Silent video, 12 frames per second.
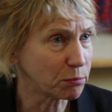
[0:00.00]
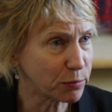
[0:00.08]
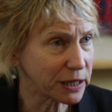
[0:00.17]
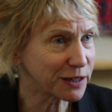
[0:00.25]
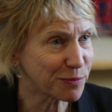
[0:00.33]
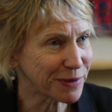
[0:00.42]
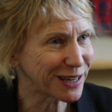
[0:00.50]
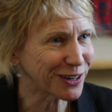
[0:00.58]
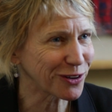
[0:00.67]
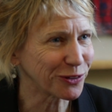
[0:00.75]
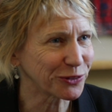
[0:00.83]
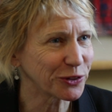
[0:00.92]
being a
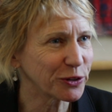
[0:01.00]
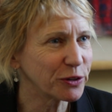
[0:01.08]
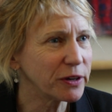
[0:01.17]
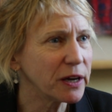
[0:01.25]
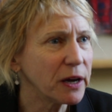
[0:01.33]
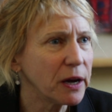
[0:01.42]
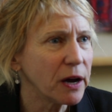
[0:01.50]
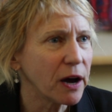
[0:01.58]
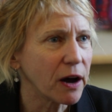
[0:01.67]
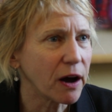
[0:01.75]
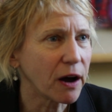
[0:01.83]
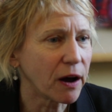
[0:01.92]
medical nerd,
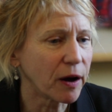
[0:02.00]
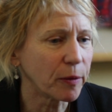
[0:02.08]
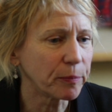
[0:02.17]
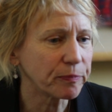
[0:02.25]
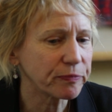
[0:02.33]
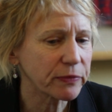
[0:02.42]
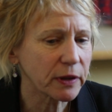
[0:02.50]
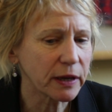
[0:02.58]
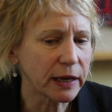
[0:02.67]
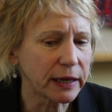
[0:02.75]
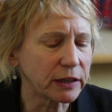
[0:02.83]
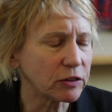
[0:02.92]

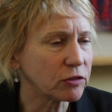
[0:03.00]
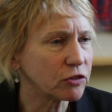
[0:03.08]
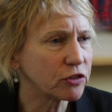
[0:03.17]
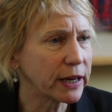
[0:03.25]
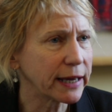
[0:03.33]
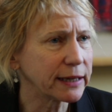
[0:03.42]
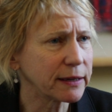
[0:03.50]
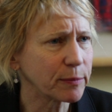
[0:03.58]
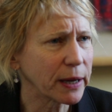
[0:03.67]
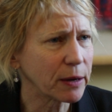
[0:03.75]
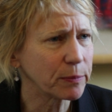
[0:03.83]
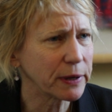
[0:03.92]
and chatting
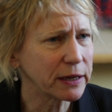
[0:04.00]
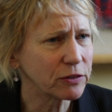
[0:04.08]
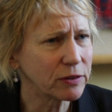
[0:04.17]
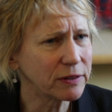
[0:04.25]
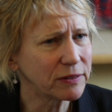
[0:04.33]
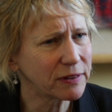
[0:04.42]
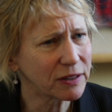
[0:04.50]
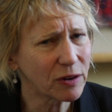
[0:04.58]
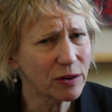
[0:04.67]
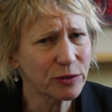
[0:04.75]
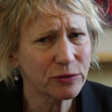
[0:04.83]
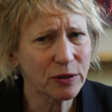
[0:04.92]
about patients. And
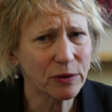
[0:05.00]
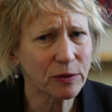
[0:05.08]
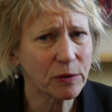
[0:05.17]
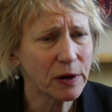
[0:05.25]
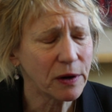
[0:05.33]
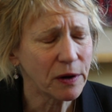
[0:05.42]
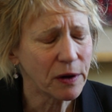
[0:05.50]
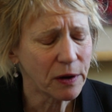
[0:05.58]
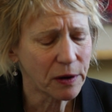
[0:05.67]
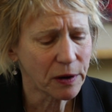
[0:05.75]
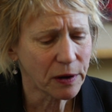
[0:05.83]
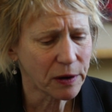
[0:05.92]
also,
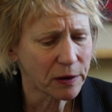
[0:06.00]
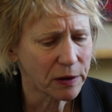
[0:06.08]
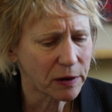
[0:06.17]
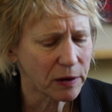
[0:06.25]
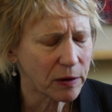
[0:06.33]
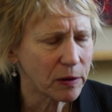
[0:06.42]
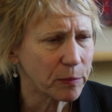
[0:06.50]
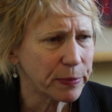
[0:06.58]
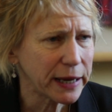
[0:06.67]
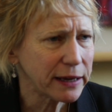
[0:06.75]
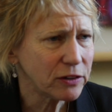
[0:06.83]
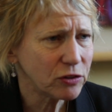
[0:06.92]

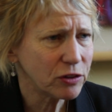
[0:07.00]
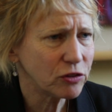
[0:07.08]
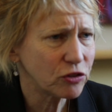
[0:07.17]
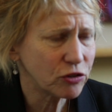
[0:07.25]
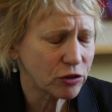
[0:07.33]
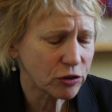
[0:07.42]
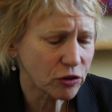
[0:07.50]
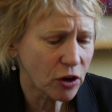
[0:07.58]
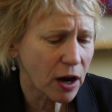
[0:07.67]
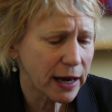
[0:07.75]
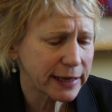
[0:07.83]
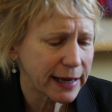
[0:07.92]
patients should
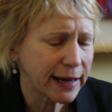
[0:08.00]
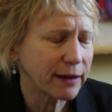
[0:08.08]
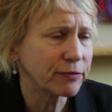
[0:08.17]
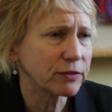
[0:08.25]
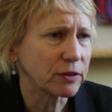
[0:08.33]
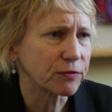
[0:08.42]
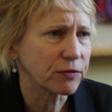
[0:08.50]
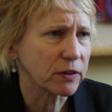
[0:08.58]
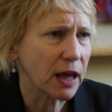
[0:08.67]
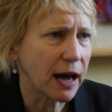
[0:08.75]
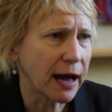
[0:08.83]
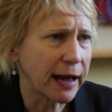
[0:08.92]
not have to
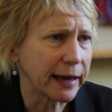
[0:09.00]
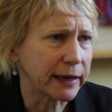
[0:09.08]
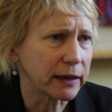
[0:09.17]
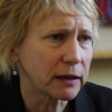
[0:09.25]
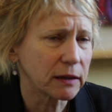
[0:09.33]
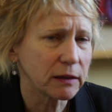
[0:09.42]
fly